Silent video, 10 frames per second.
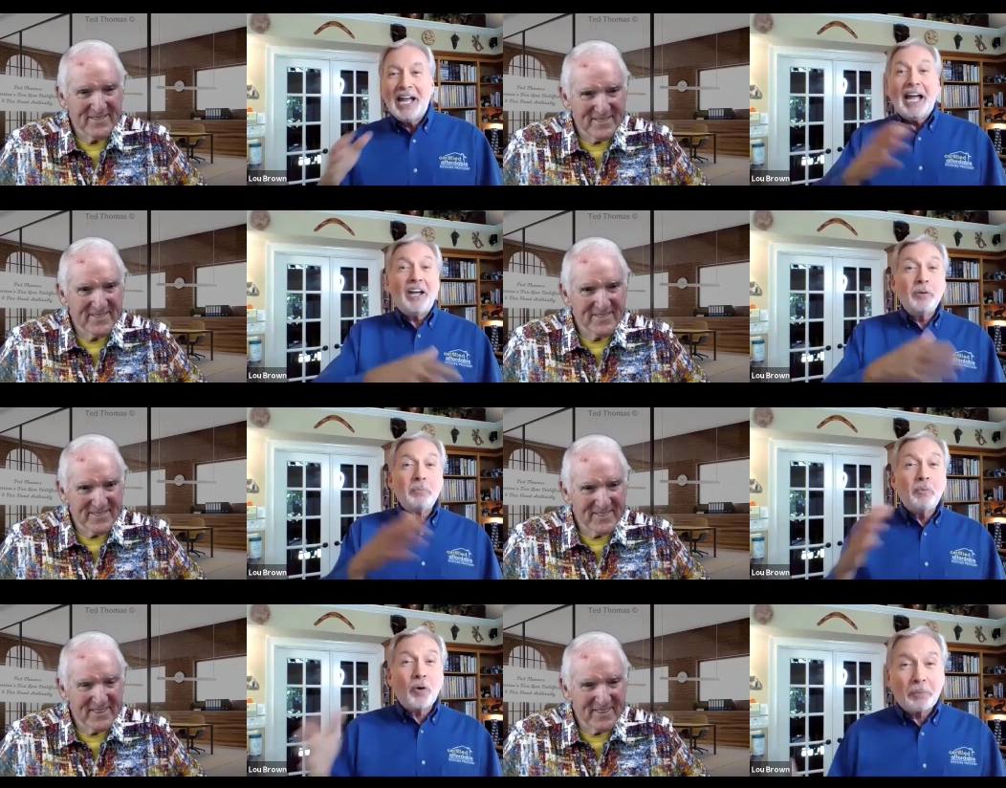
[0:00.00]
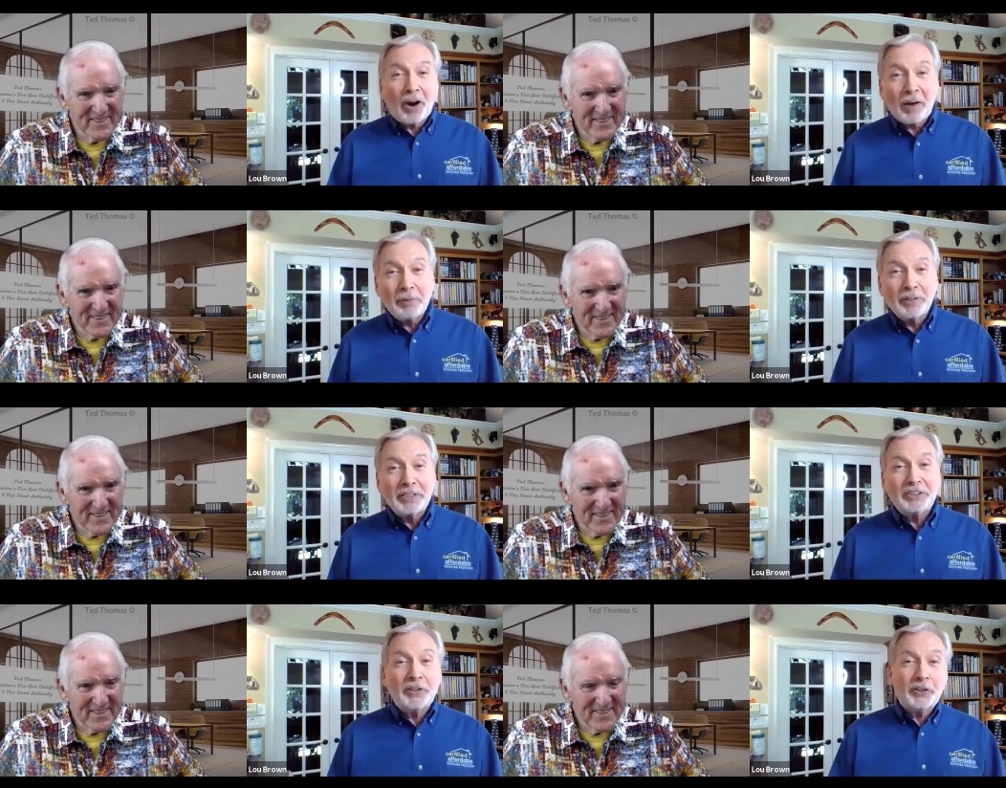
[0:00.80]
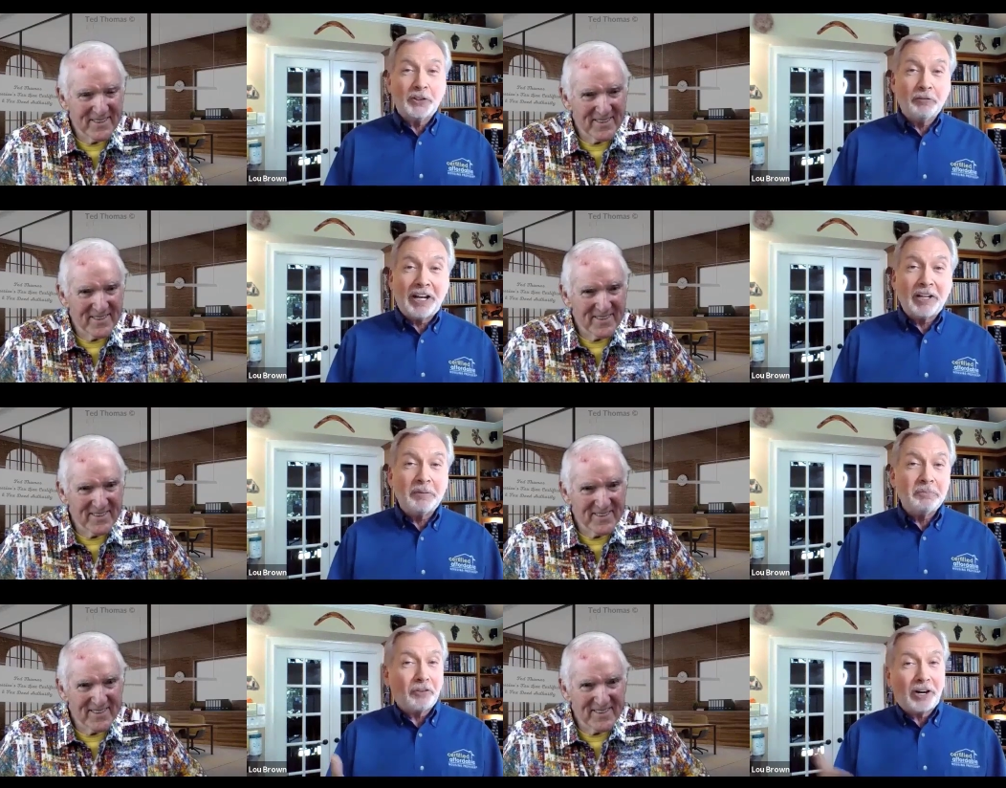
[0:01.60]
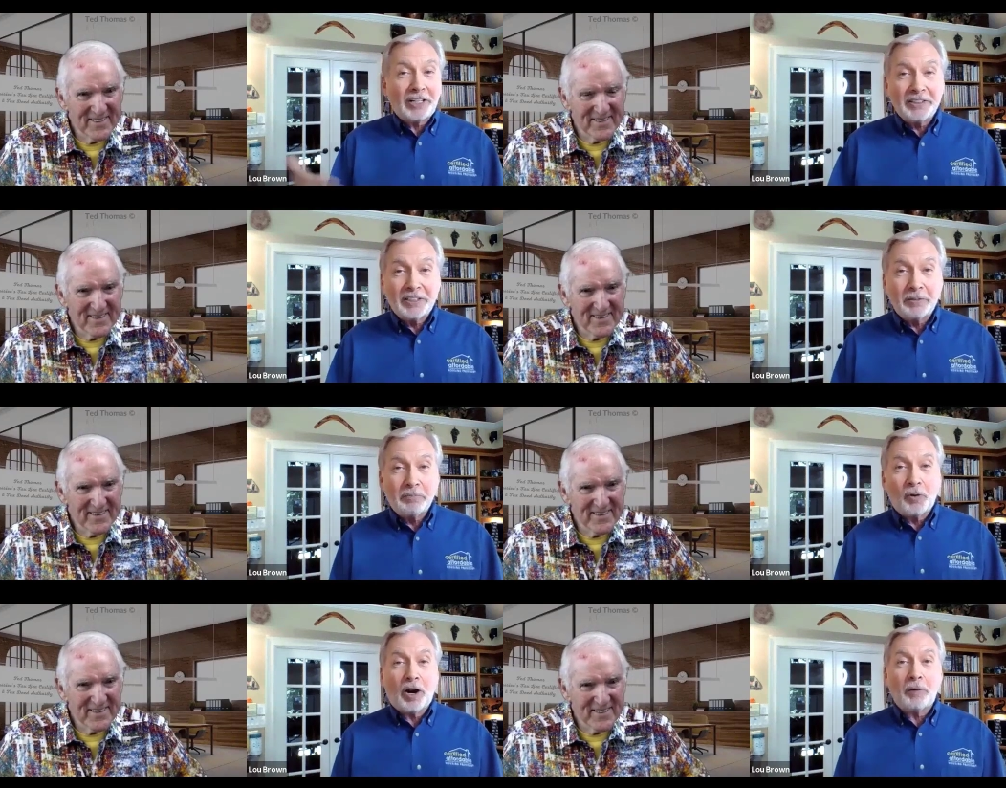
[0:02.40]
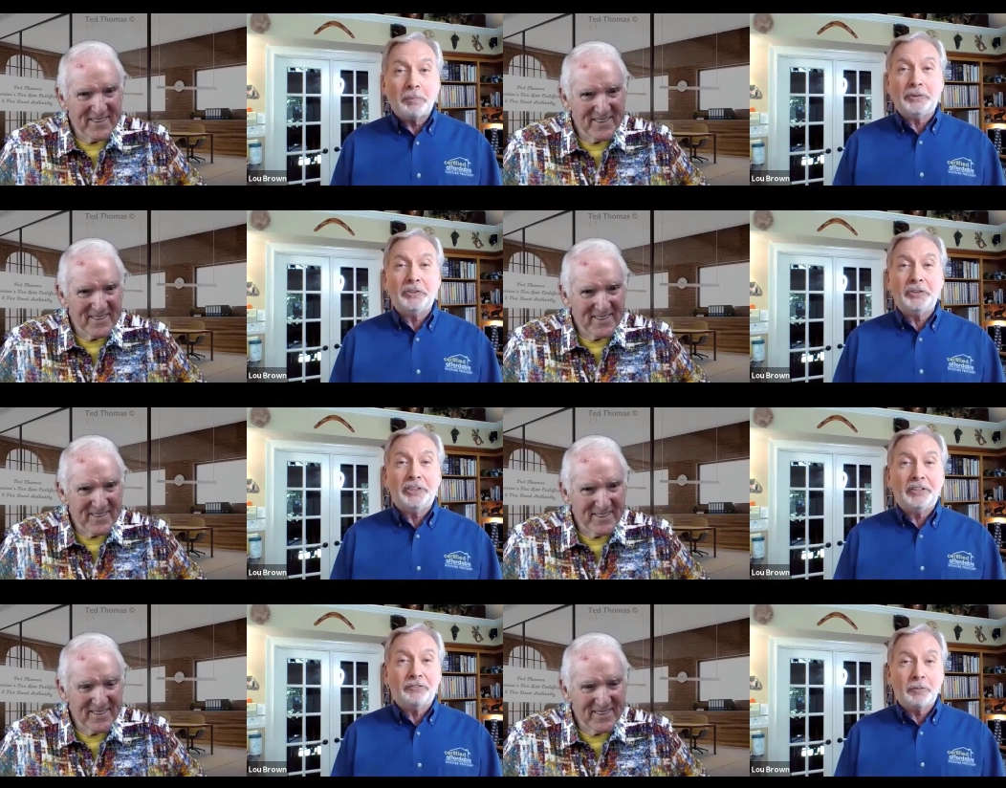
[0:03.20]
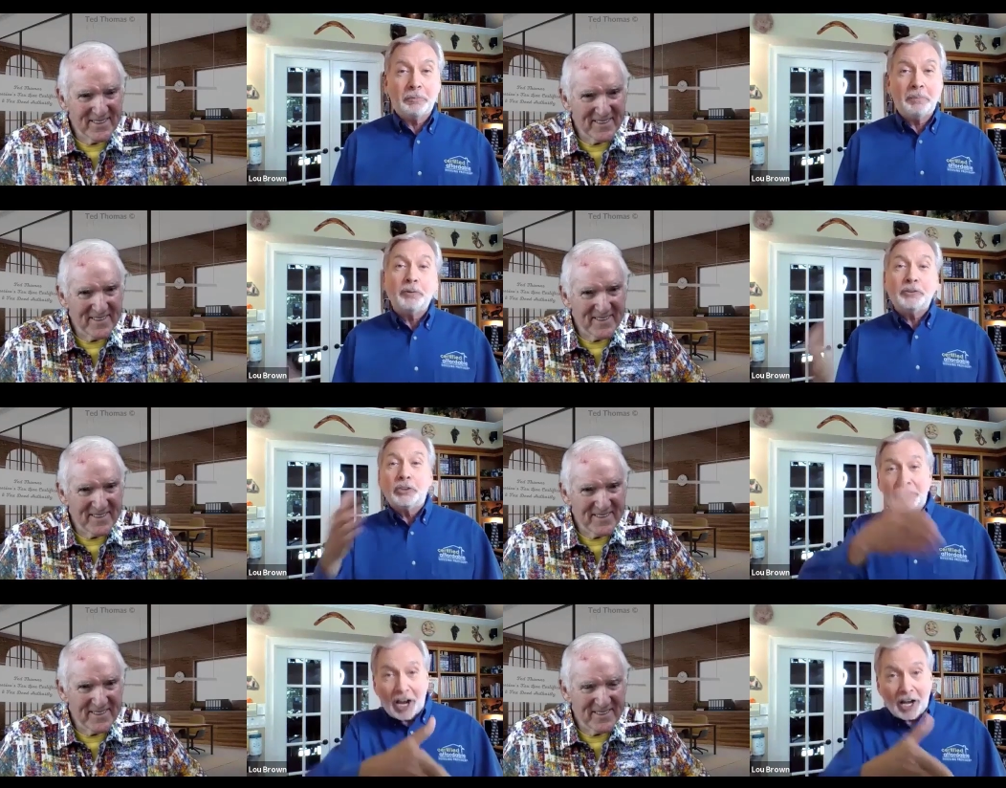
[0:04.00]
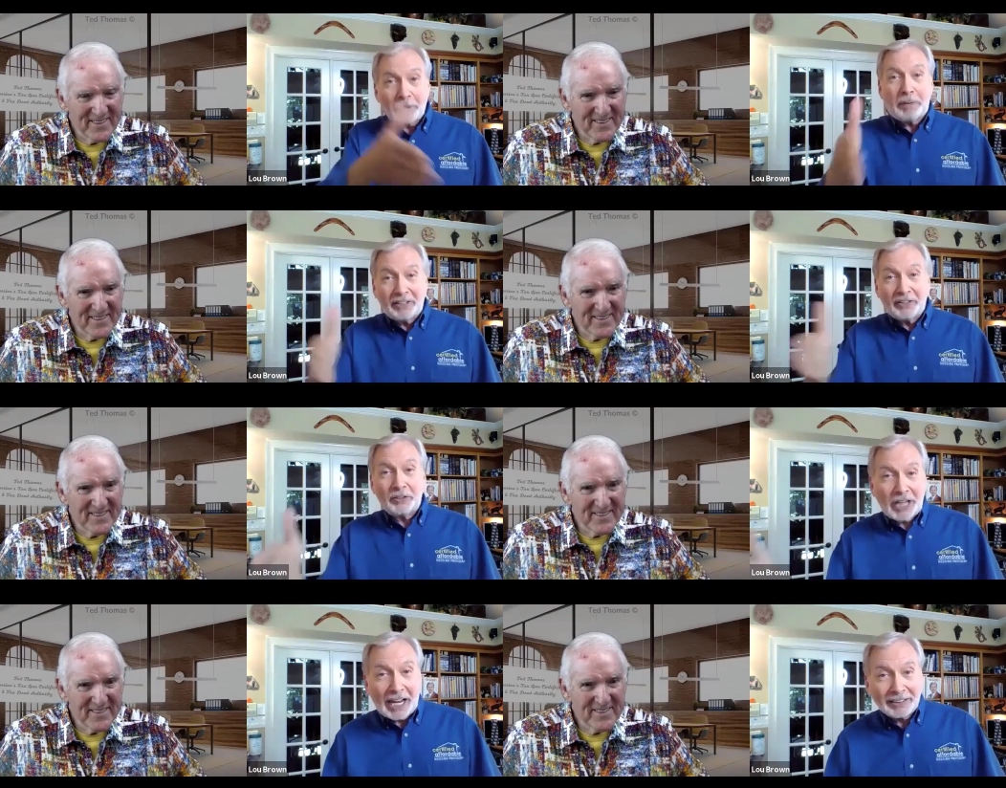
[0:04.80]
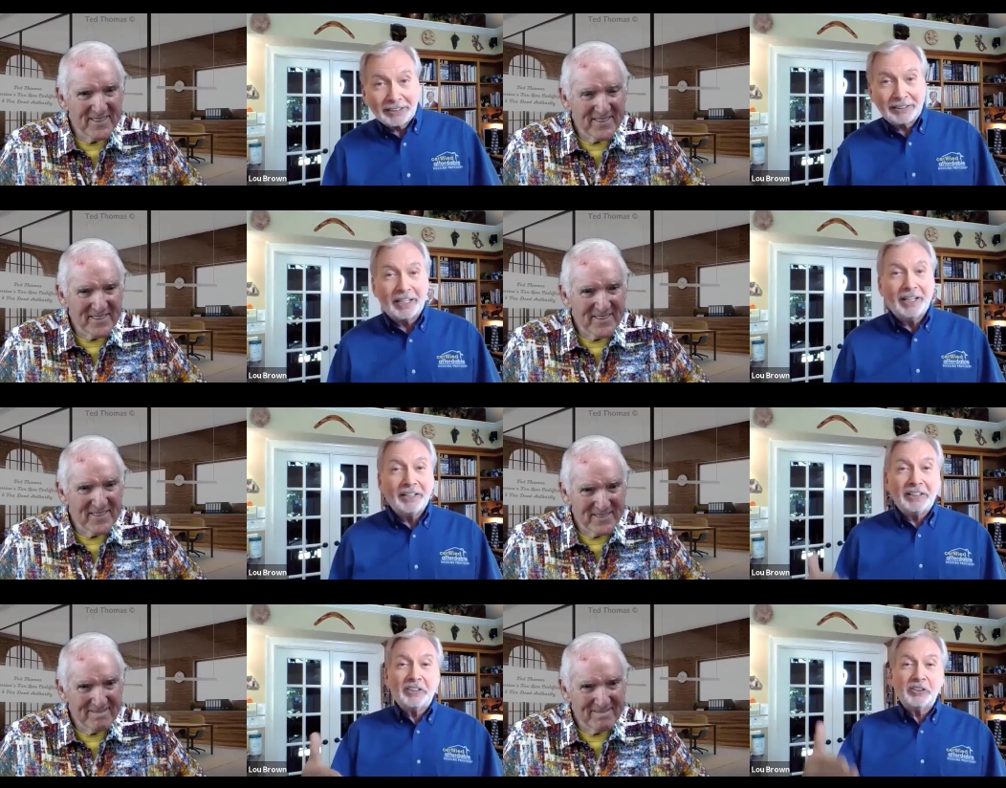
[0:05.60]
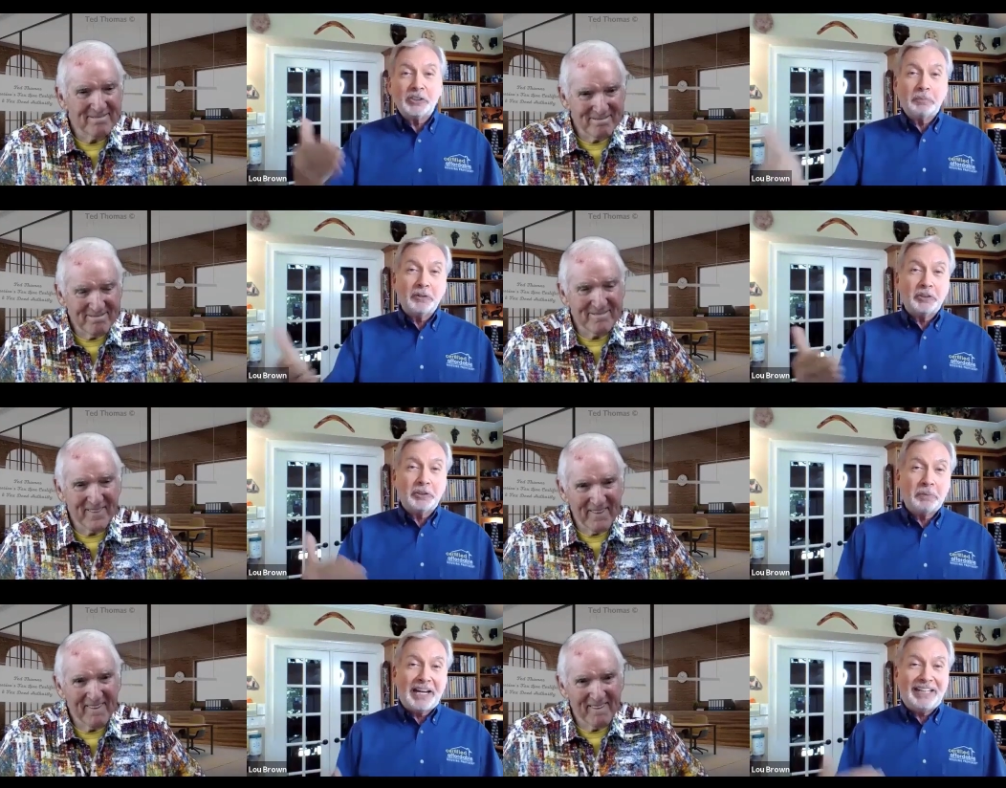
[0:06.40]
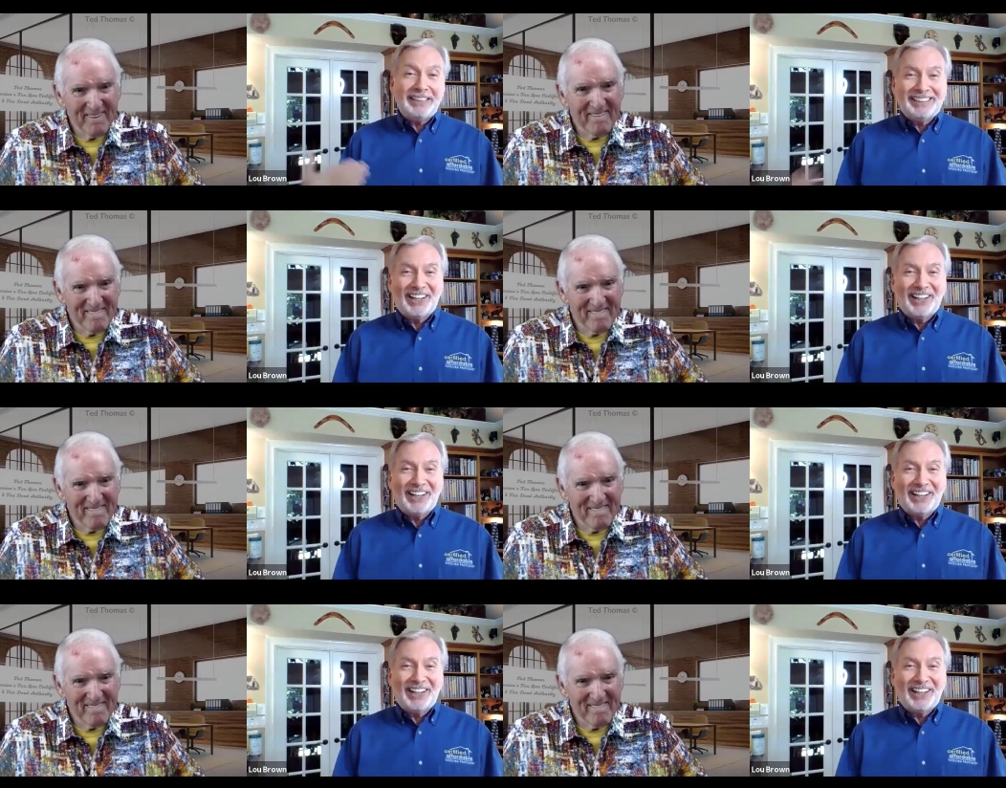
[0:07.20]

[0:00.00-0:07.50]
Speaker 1: And the more properties that are developed, frankly, the more opportunity for people to not pay their taxes like they're supposed to pay.